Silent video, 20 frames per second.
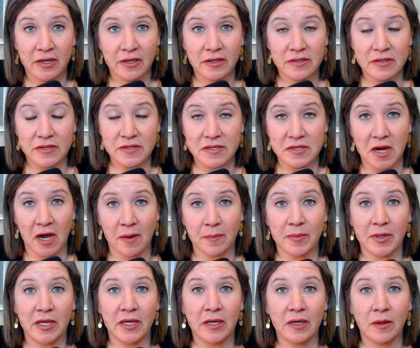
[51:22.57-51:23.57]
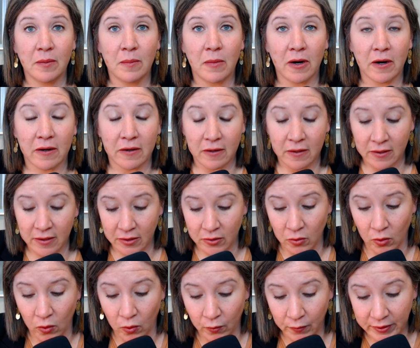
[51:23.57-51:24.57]
to stop being a martyr and
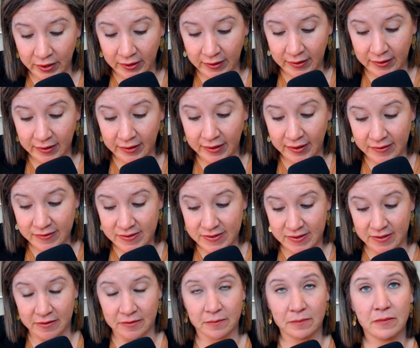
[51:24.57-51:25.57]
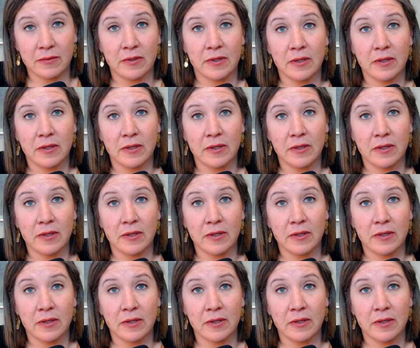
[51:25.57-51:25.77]
holding it against him